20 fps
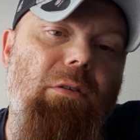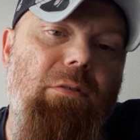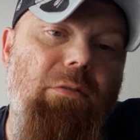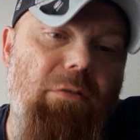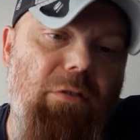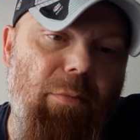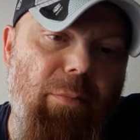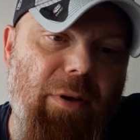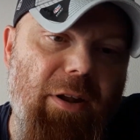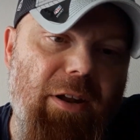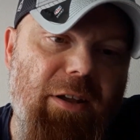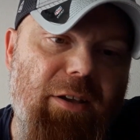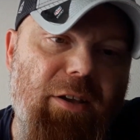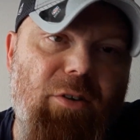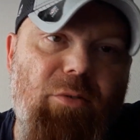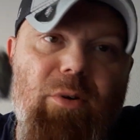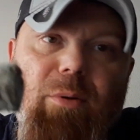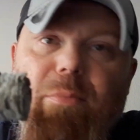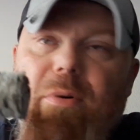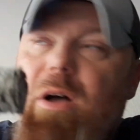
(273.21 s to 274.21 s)

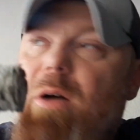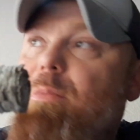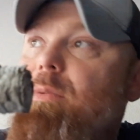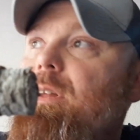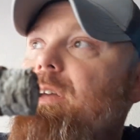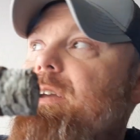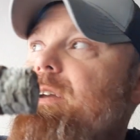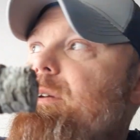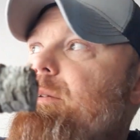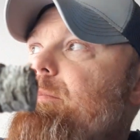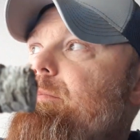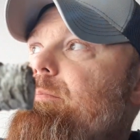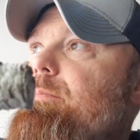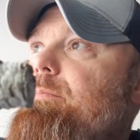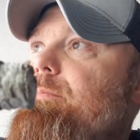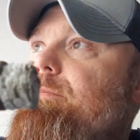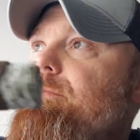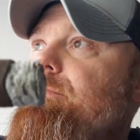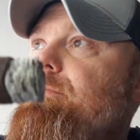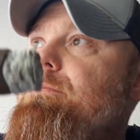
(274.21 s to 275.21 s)
Dominican Republic.
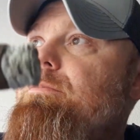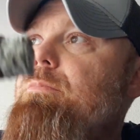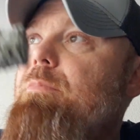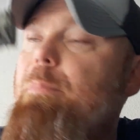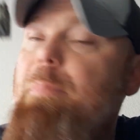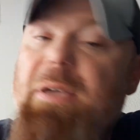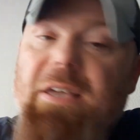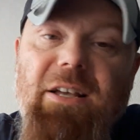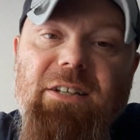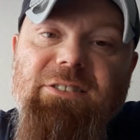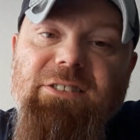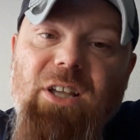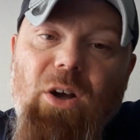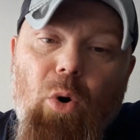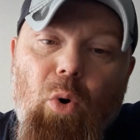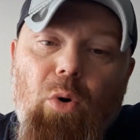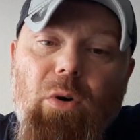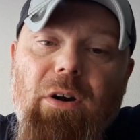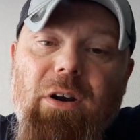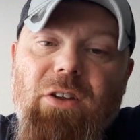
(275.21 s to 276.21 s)
Because the
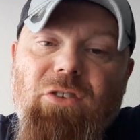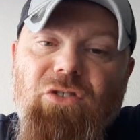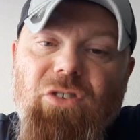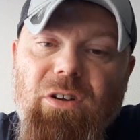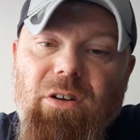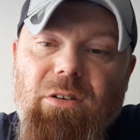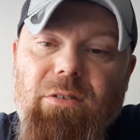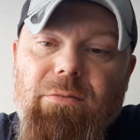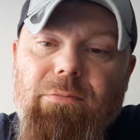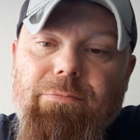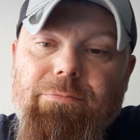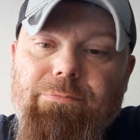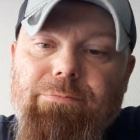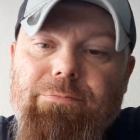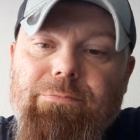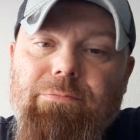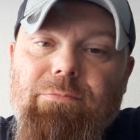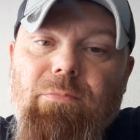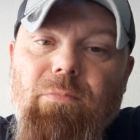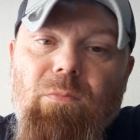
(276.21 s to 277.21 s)
origin
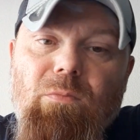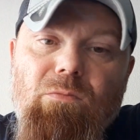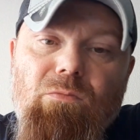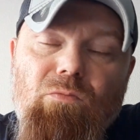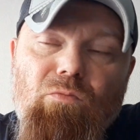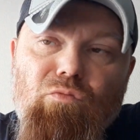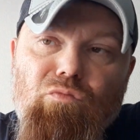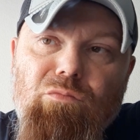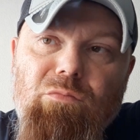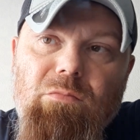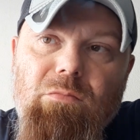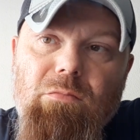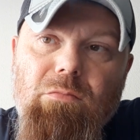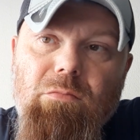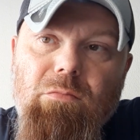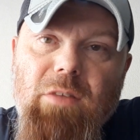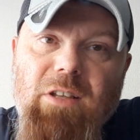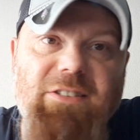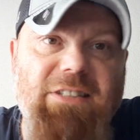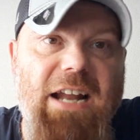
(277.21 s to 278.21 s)

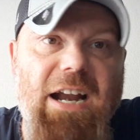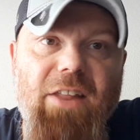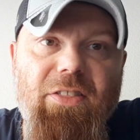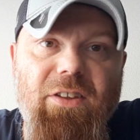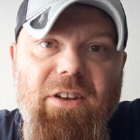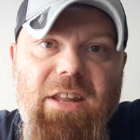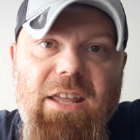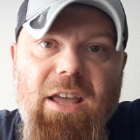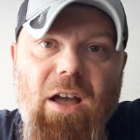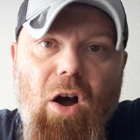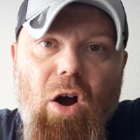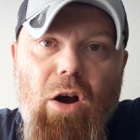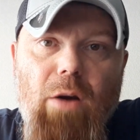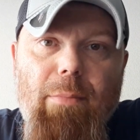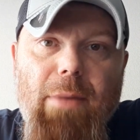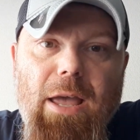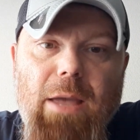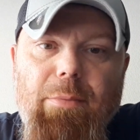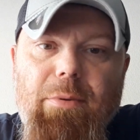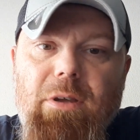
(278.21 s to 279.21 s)
is out of the DR,
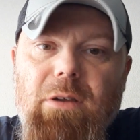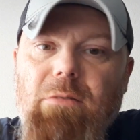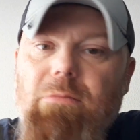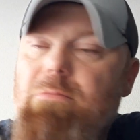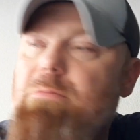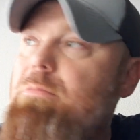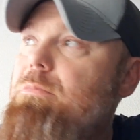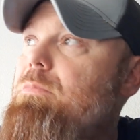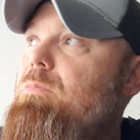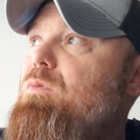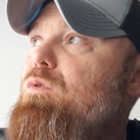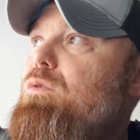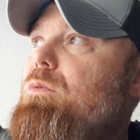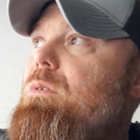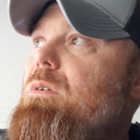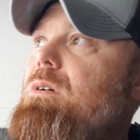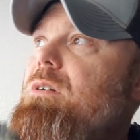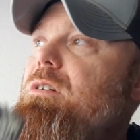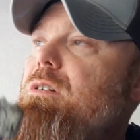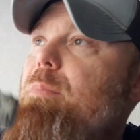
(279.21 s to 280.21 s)
baby.
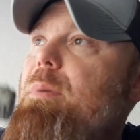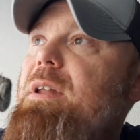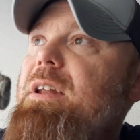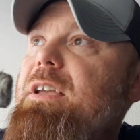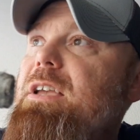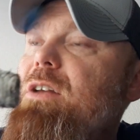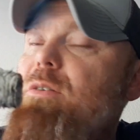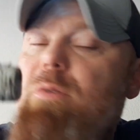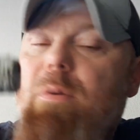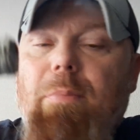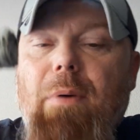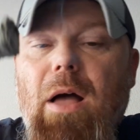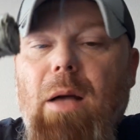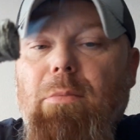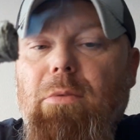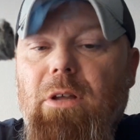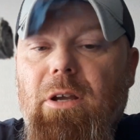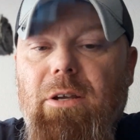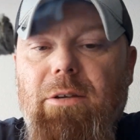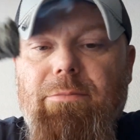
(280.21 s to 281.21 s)
Dominican
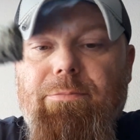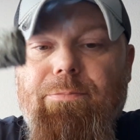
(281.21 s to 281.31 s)
Republic.